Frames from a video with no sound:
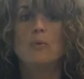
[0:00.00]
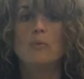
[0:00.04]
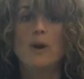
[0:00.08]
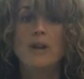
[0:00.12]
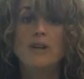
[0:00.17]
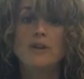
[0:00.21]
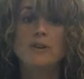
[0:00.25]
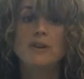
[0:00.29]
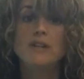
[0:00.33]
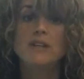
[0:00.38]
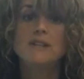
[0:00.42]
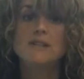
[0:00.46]

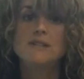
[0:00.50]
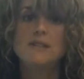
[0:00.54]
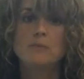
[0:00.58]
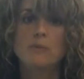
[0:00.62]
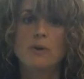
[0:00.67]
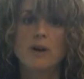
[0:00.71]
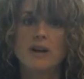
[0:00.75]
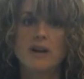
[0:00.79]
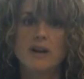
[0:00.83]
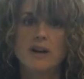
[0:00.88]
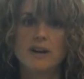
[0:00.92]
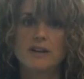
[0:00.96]
When you're Easy
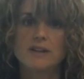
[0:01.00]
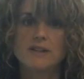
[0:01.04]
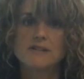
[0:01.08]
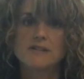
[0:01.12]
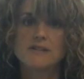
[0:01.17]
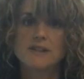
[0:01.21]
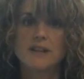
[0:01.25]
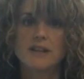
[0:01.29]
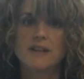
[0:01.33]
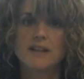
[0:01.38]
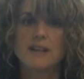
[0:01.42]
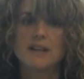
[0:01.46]
Walk
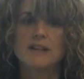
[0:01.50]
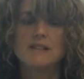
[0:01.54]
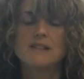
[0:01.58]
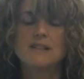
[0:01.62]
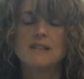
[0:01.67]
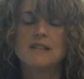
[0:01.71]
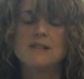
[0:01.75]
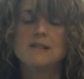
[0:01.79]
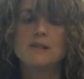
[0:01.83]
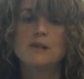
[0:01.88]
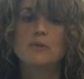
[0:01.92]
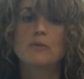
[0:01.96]
harnessing, it's
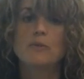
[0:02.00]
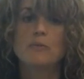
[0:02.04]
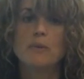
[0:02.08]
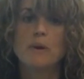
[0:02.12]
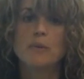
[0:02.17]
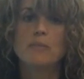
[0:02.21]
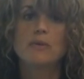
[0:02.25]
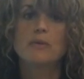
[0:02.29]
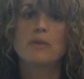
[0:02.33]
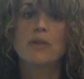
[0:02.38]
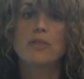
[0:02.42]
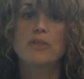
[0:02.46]
easy to
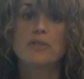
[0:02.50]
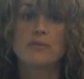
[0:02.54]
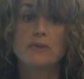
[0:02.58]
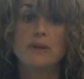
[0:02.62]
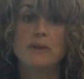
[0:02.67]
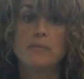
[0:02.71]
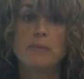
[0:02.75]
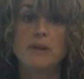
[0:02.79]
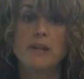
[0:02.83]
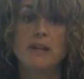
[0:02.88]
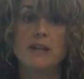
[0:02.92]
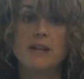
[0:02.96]
remember the
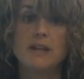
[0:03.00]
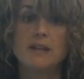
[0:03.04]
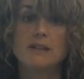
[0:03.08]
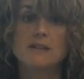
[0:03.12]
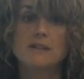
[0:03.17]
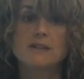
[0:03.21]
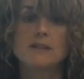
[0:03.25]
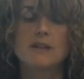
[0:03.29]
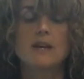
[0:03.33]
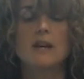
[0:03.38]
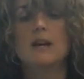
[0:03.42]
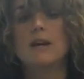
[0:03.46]
3
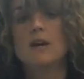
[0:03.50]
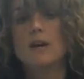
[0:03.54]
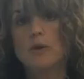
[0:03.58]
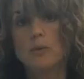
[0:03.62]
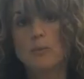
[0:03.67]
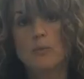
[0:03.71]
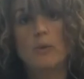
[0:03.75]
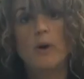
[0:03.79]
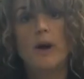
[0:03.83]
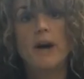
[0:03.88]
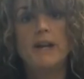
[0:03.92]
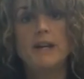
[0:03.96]
P's.
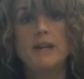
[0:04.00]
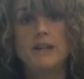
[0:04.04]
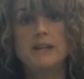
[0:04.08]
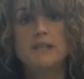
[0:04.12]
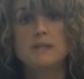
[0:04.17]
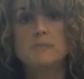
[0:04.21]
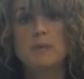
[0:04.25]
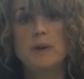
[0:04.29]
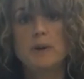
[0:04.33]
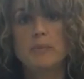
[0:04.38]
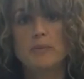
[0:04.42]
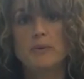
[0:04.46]
1
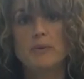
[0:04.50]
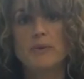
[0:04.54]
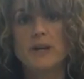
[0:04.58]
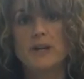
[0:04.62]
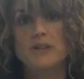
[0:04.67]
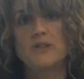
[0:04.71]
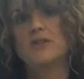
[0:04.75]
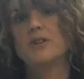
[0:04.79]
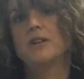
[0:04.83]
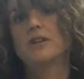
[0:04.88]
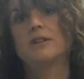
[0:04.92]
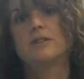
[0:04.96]
is
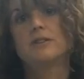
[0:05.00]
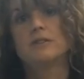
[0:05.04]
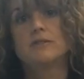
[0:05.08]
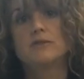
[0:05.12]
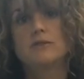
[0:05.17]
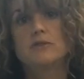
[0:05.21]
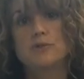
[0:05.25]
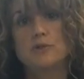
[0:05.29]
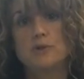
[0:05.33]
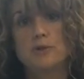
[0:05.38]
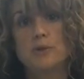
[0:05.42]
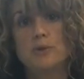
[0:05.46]
preparation,
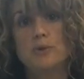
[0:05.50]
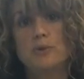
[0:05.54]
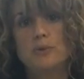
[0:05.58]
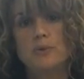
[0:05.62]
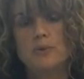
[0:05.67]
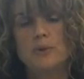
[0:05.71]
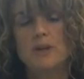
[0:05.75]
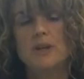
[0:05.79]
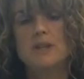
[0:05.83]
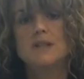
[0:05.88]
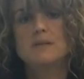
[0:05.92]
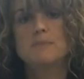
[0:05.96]
2
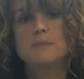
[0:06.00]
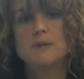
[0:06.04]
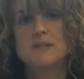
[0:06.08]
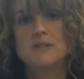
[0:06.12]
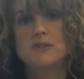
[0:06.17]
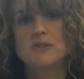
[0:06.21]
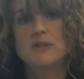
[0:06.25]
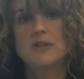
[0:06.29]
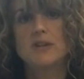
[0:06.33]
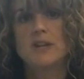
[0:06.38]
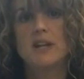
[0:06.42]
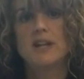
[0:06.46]
is
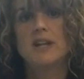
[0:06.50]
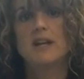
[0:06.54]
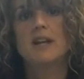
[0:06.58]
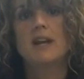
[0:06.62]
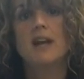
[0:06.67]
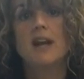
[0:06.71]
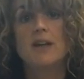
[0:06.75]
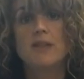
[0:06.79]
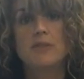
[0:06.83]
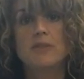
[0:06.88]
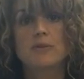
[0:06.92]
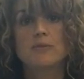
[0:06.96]
positioning,
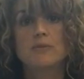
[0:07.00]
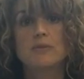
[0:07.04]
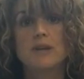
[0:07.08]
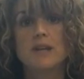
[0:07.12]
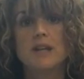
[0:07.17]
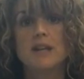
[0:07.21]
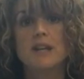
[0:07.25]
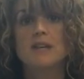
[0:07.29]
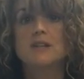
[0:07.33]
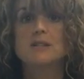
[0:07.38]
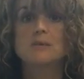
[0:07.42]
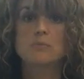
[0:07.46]
and
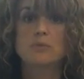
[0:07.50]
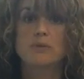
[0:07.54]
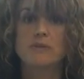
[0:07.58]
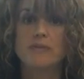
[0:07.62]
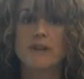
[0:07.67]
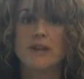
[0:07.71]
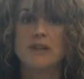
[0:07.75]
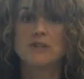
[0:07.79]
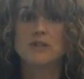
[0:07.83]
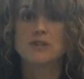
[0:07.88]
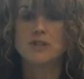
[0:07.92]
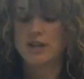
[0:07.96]
3 is
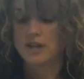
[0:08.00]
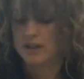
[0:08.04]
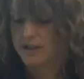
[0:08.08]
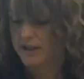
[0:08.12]
prevention.